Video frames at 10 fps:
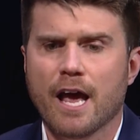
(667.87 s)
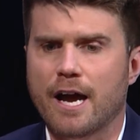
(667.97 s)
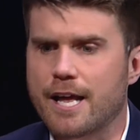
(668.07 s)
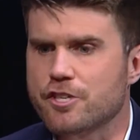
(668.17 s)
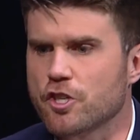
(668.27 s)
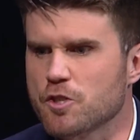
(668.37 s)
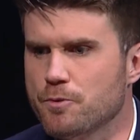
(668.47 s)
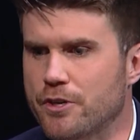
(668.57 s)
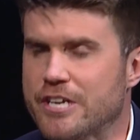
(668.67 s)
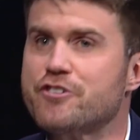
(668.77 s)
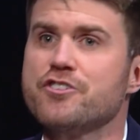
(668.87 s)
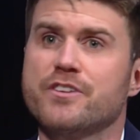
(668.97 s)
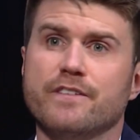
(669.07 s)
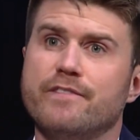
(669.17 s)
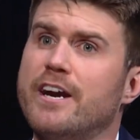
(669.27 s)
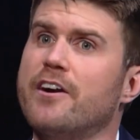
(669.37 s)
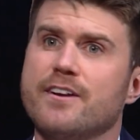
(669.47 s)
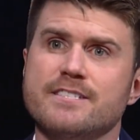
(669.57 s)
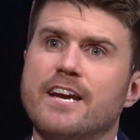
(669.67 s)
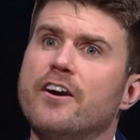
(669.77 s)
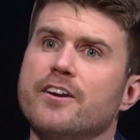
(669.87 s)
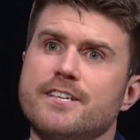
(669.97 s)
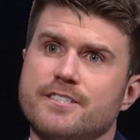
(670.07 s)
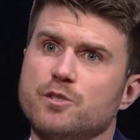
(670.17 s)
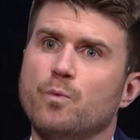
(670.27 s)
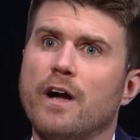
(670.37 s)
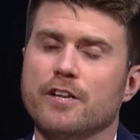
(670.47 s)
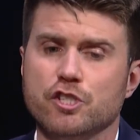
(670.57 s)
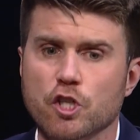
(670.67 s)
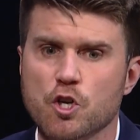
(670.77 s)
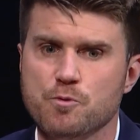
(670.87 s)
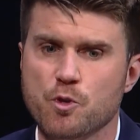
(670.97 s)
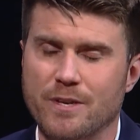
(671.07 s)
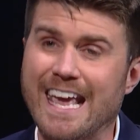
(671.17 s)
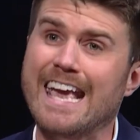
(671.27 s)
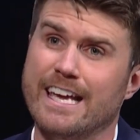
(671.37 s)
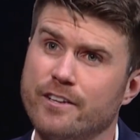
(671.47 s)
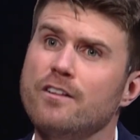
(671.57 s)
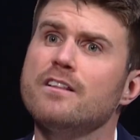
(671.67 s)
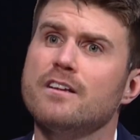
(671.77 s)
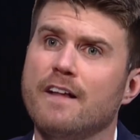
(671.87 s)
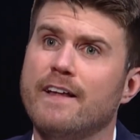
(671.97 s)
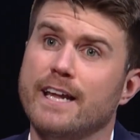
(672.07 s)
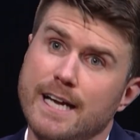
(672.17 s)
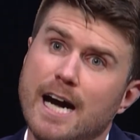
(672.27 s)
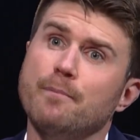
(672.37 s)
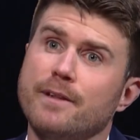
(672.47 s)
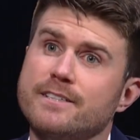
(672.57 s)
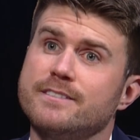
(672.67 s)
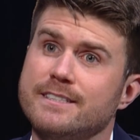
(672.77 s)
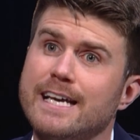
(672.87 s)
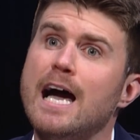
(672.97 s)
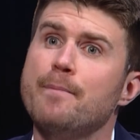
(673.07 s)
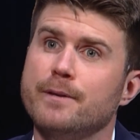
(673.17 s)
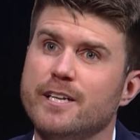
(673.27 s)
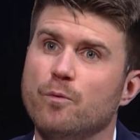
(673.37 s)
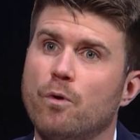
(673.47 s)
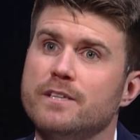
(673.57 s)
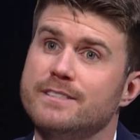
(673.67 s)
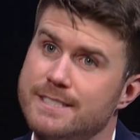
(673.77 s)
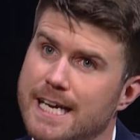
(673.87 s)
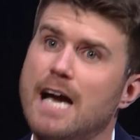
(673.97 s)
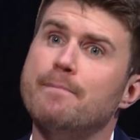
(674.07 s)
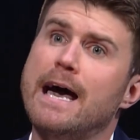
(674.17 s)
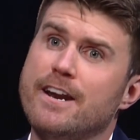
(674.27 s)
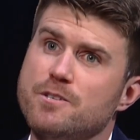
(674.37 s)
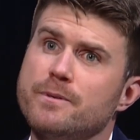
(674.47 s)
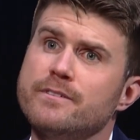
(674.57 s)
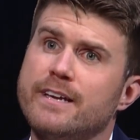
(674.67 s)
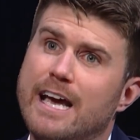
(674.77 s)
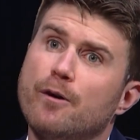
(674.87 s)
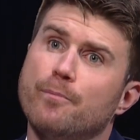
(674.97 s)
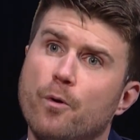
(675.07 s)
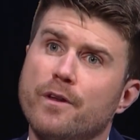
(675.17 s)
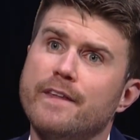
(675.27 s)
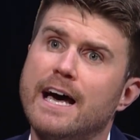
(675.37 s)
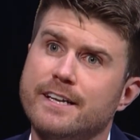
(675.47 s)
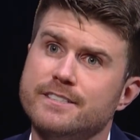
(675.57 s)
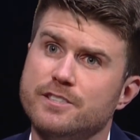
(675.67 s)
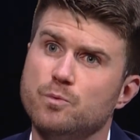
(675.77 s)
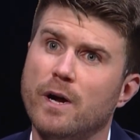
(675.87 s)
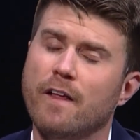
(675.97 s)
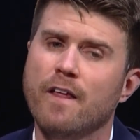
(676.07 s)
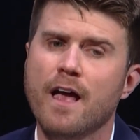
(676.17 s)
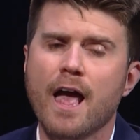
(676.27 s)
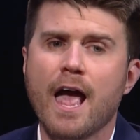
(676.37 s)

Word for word: Uh, it shows me you're interested in various areas as well. It shows me you can handle a lot of complex things happening at once in time management and how important that is as well.